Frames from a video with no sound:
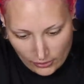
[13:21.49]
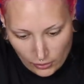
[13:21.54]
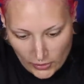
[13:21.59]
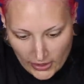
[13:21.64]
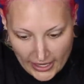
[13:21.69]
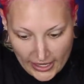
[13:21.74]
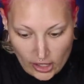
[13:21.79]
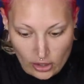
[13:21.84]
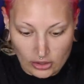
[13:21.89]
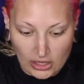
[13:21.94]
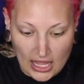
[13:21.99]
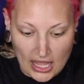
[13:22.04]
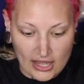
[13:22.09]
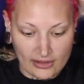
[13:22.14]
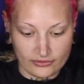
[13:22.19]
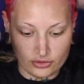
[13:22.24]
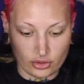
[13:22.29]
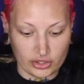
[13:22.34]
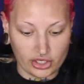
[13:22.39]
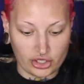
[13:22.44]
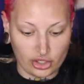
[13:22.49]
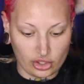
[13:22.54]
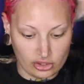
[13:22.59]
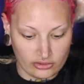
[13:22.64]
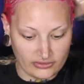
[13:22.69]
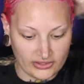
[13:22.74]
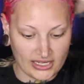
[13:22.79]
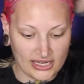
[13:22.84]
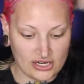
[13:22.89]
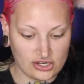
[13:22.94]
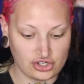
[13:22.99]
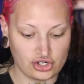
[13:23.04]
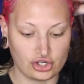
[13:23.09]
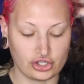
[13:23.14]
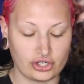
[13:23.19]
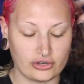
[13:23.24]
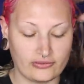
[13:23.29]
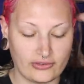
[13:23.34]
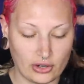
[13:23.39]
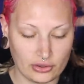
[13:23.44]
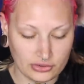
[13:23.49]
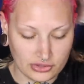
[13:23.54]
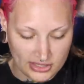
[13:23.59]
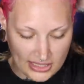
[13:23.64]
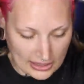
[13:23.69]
when I go live, you'll get a notification on your phone.